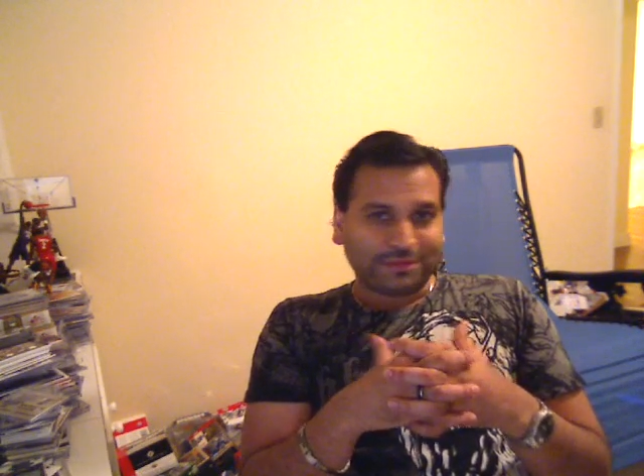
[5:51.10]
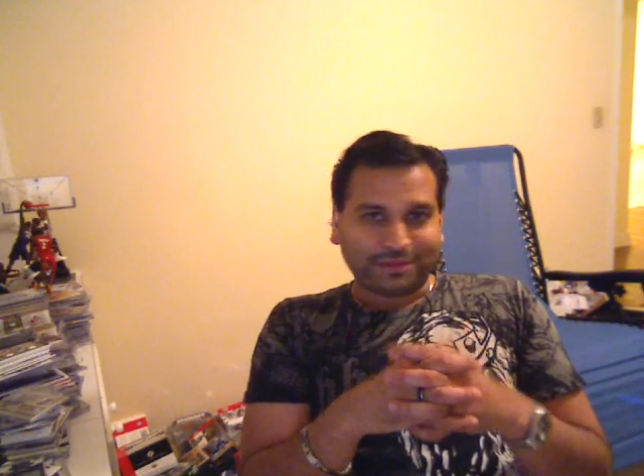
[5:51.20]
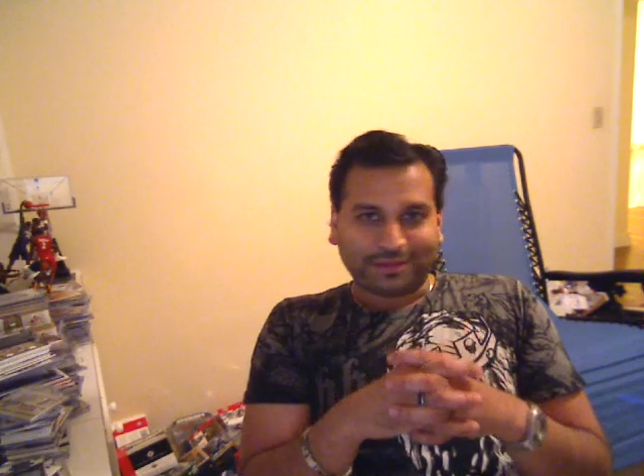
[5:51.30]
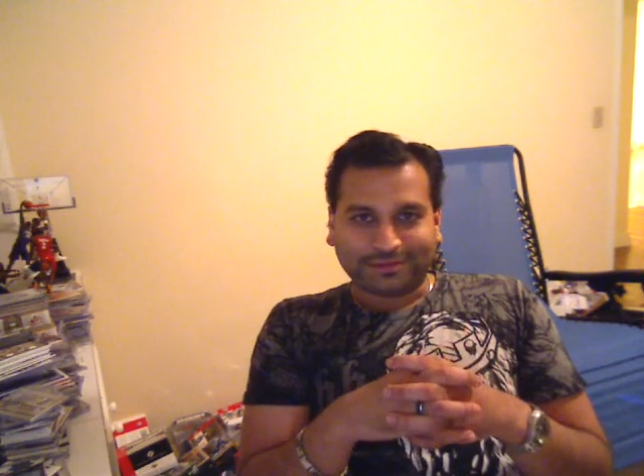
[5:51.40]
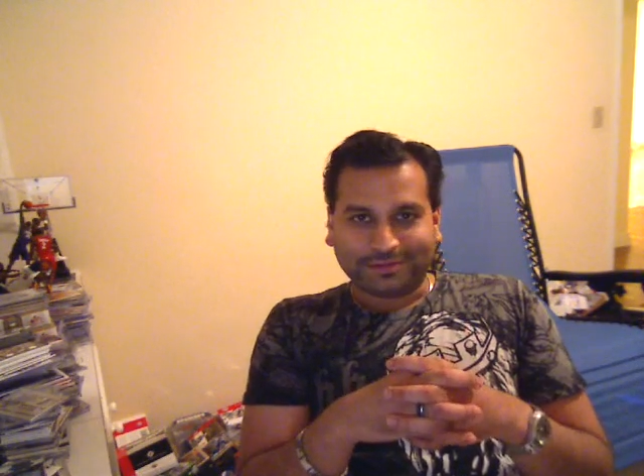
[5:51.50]

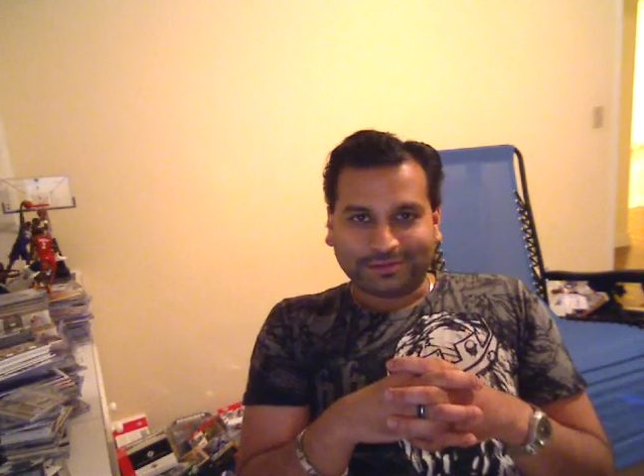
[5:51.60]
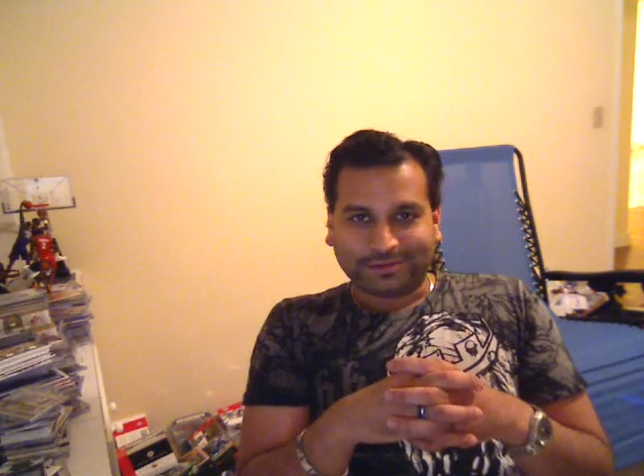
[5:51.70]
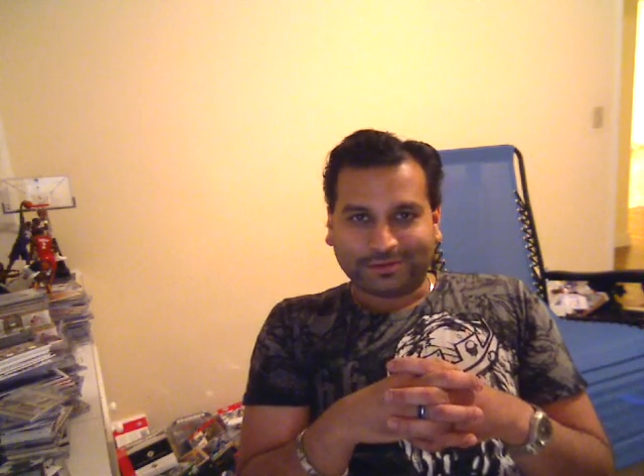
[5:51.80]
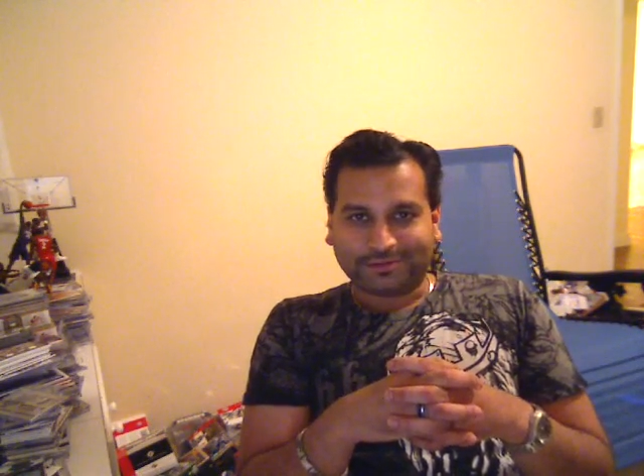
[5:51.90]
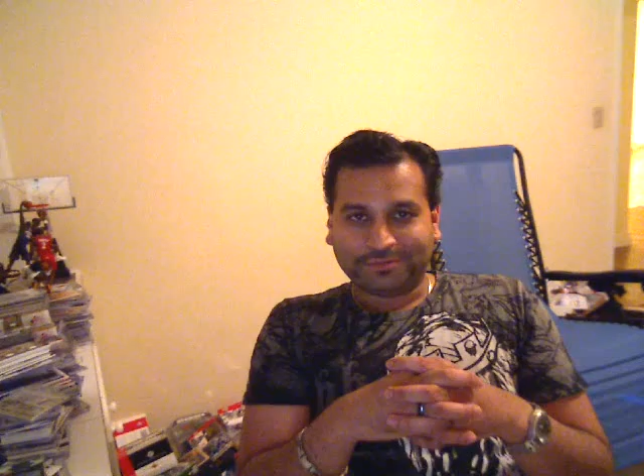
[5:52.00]
And
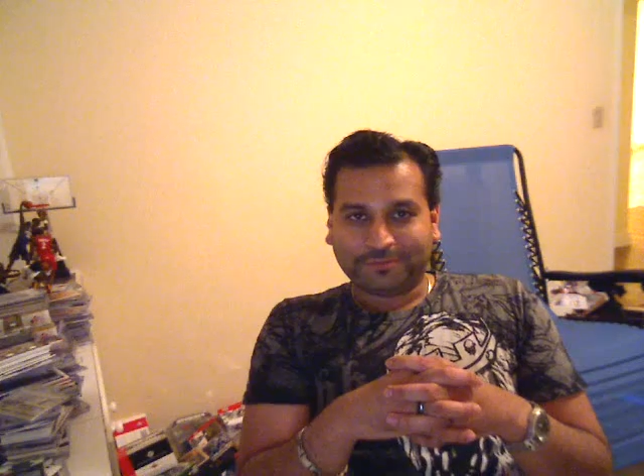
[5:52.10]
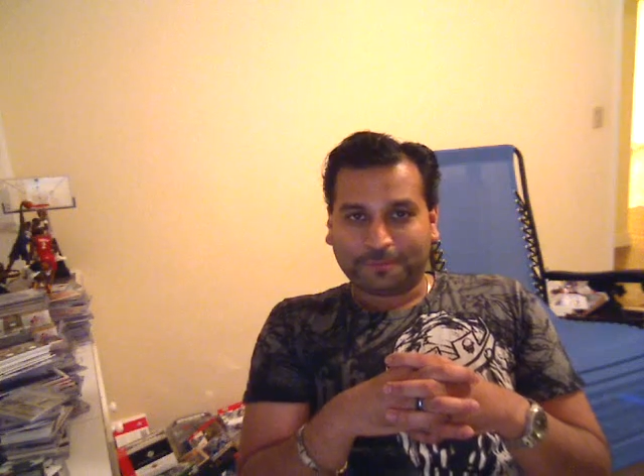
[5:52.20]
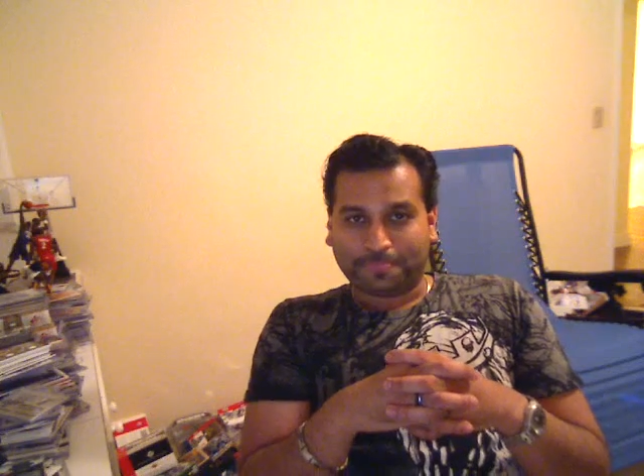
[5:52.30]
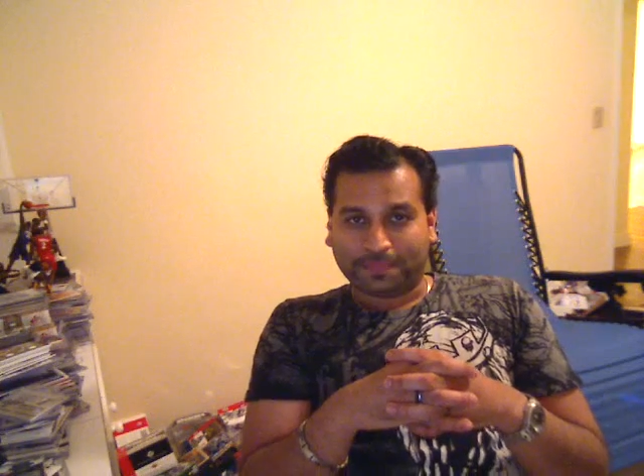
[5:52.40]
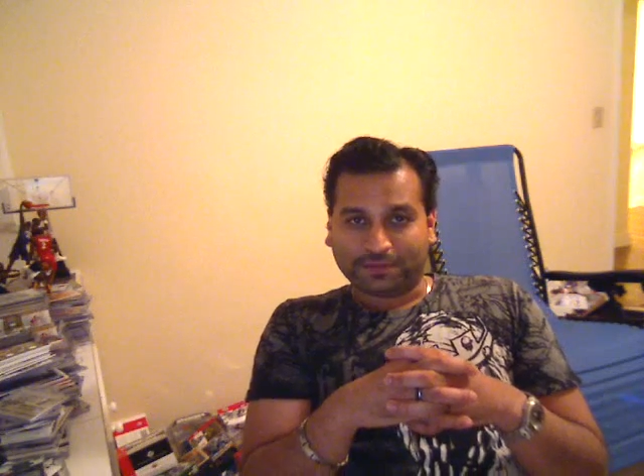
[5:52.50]
uh,
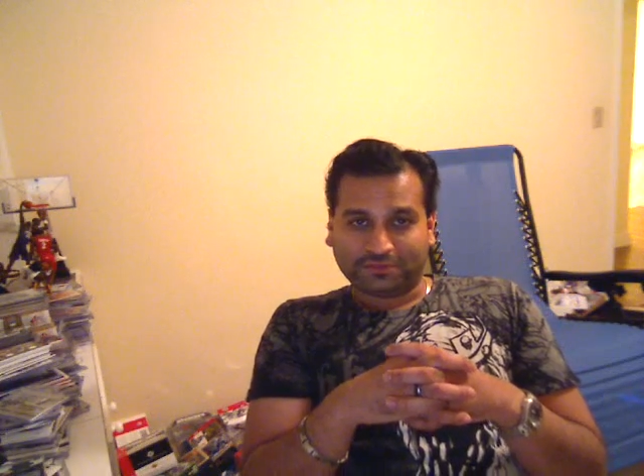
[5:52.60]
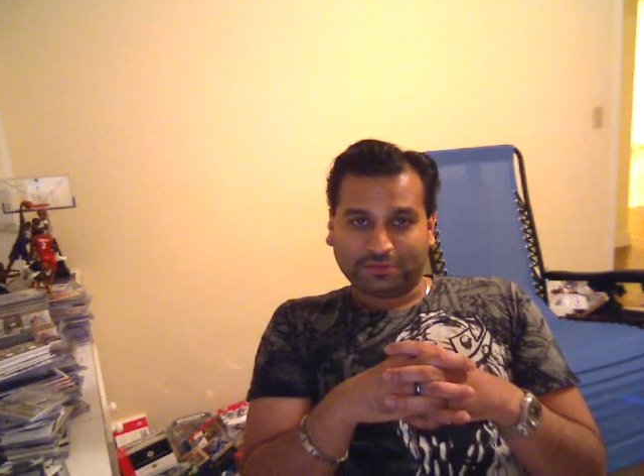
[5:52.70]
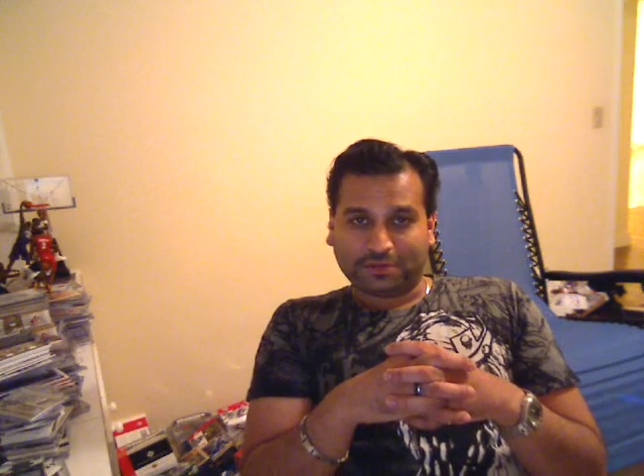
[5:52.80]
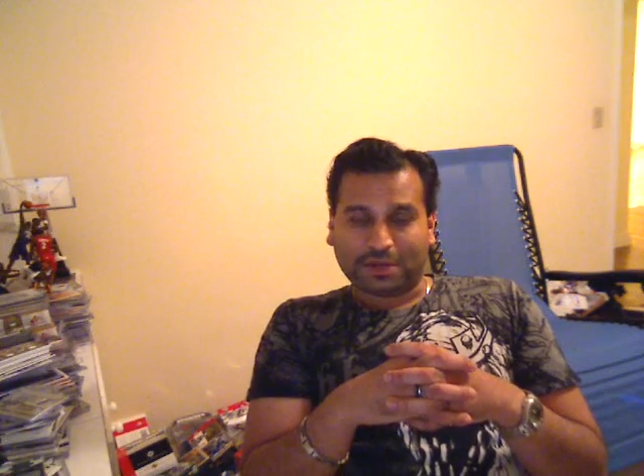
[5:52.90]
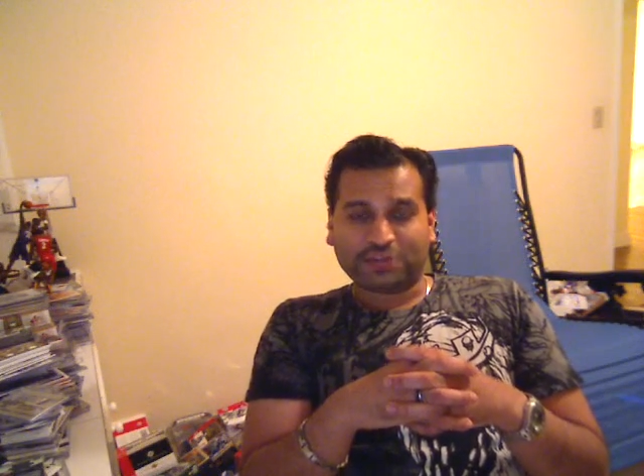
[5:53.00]
that's it.